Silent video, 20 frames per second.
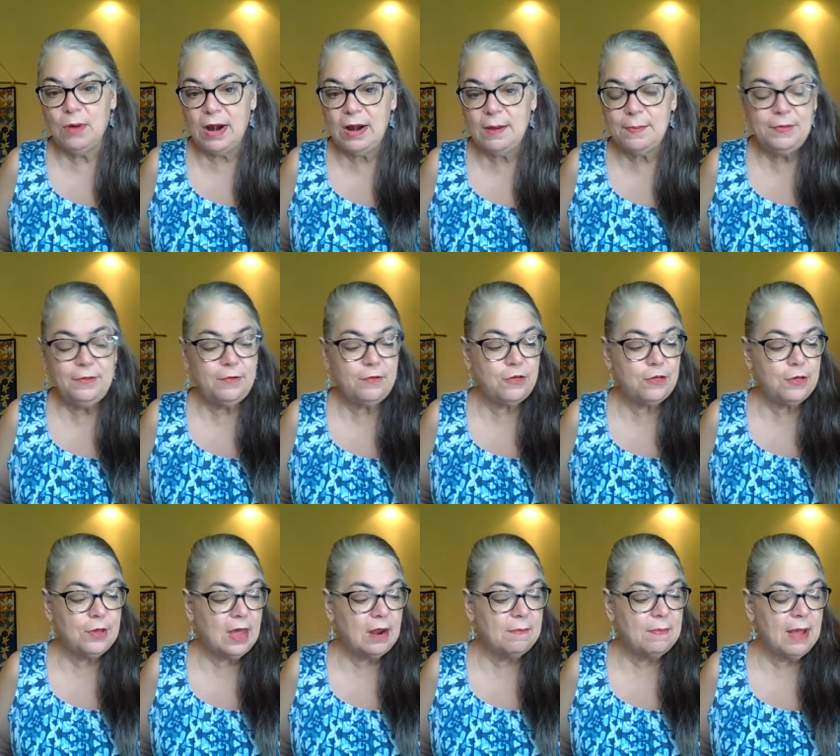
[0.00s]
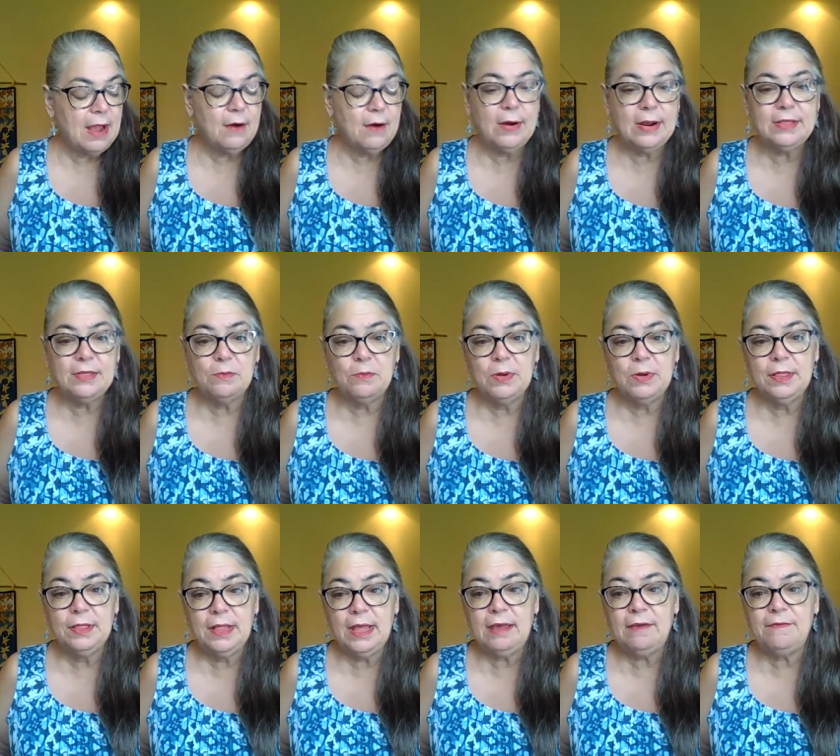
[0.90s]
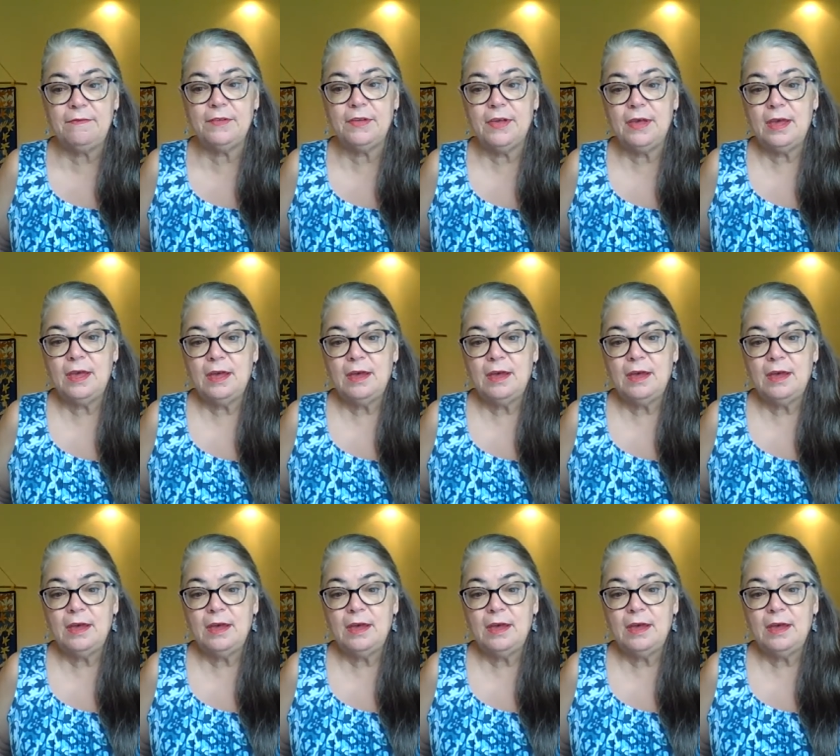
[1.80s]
Right up until she got a migraine that wouldn't lift,